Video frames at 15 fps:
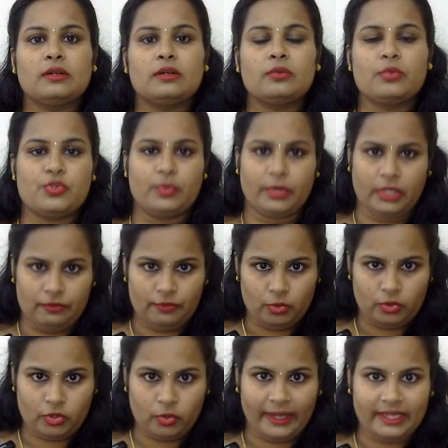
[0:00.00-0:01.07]
which would give
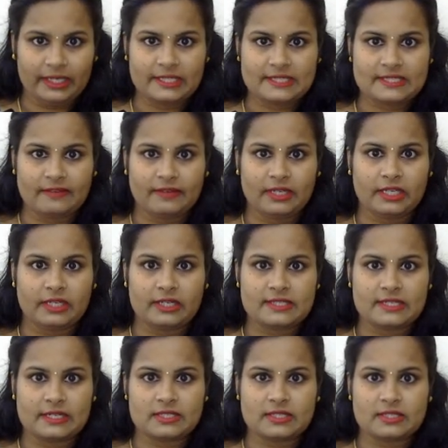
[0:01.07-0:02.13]
you 27 degrees
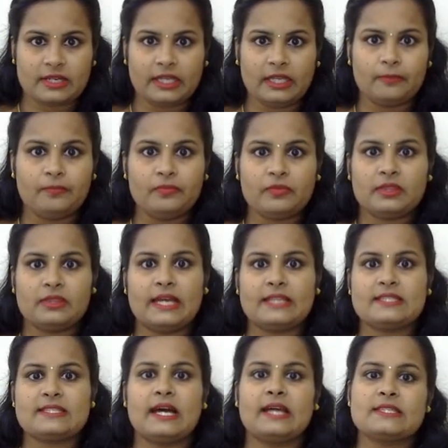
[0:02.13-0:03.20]
Celsius, right?
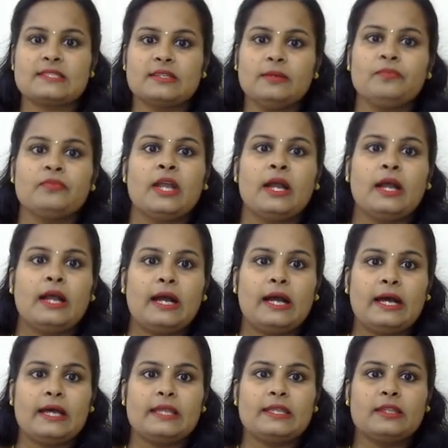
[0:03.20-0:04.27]
That's the answer.
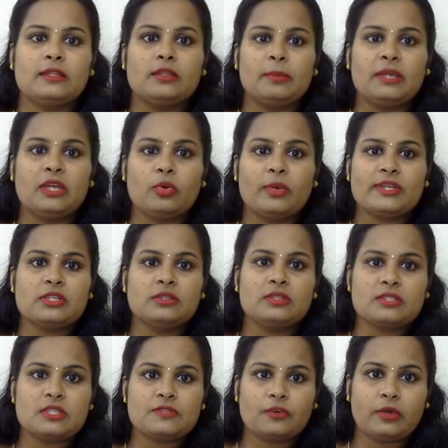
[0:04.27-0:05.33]
And the big question,
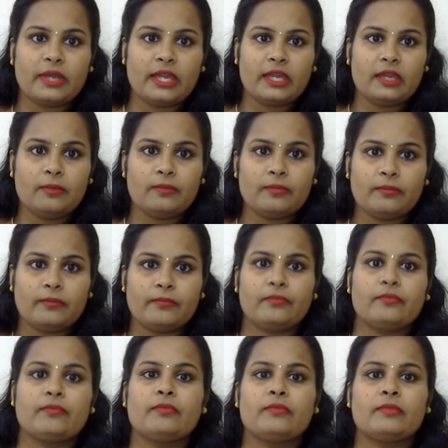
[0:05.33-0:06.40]
this is for A.
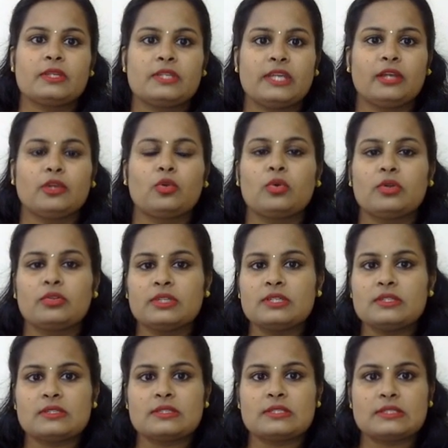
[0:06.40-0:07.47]
Take a note on
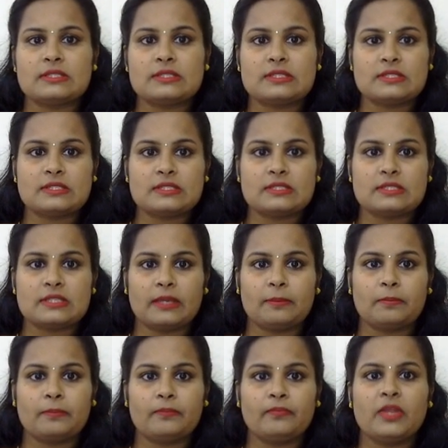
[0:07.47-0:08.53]
the same.
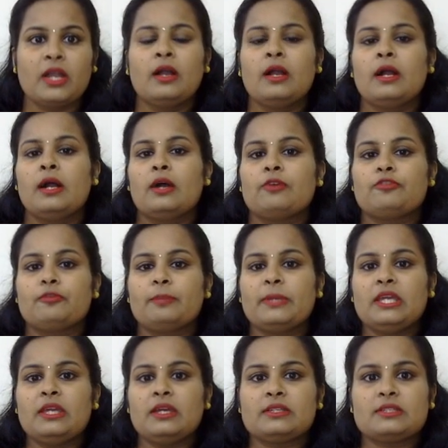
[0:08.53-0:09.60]
For
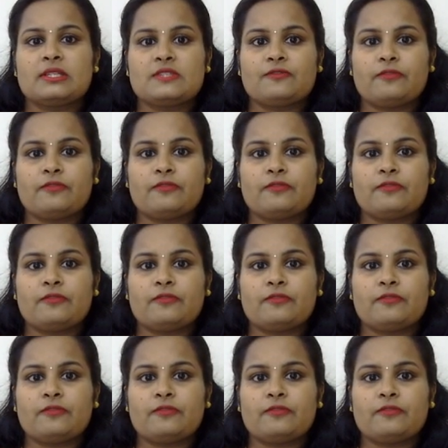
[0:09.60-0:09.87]
B, it is